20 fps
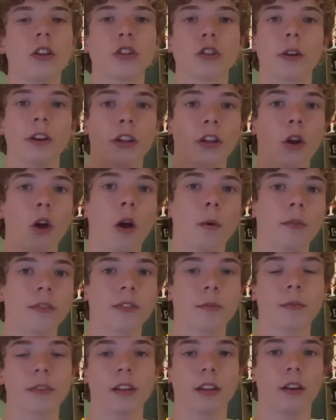so I could go up to
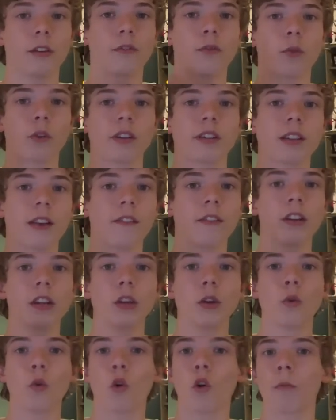something like a
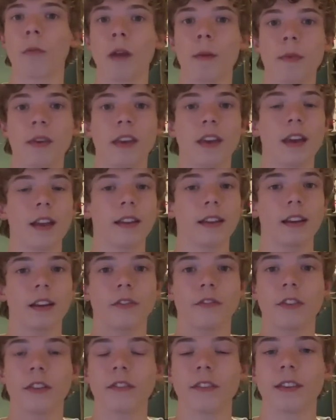4070 or maybe get like a
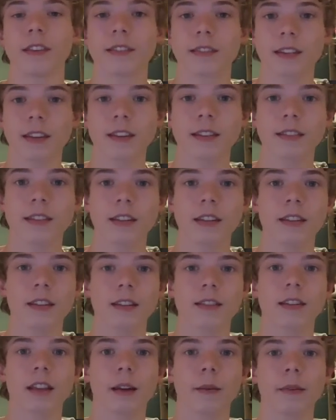5060
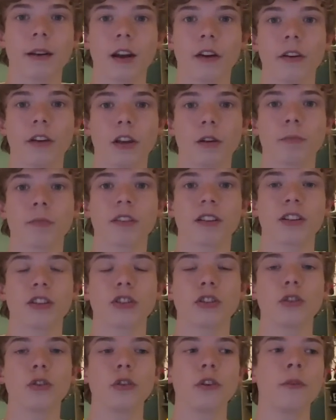that's coming out here pretty
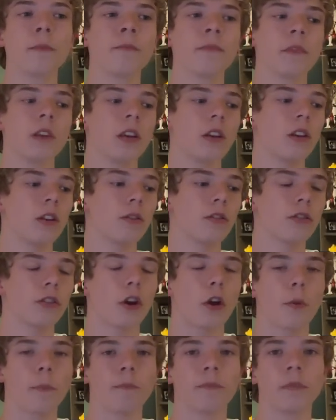soon.
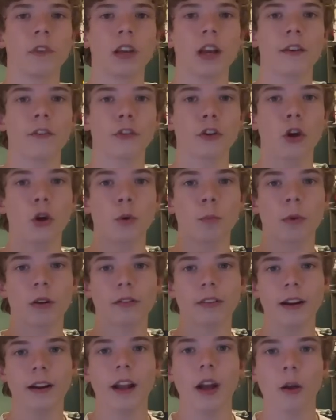So you never know,
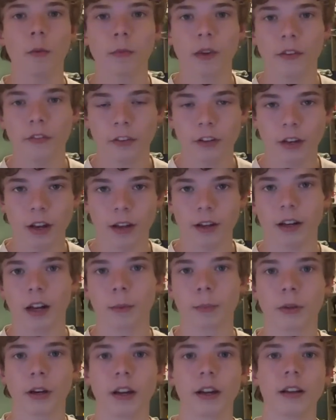but right now I'm definitely not gonna
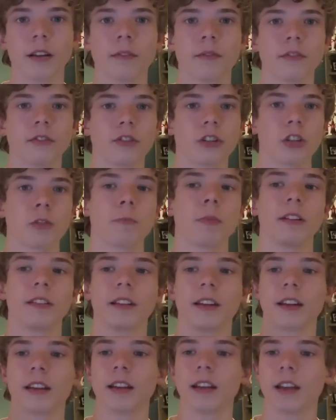upgrade. Just
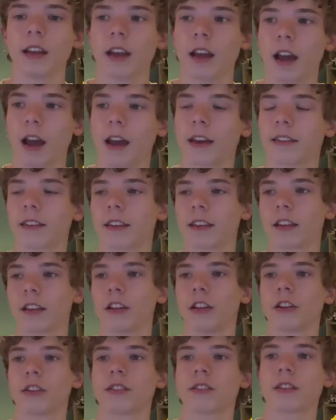built it. I think it
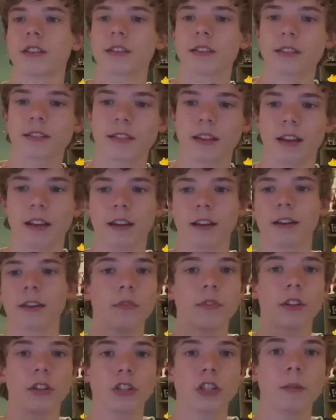looks sick.
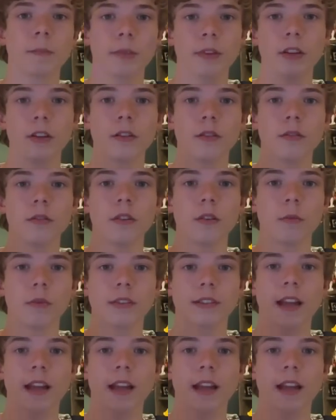The GPU was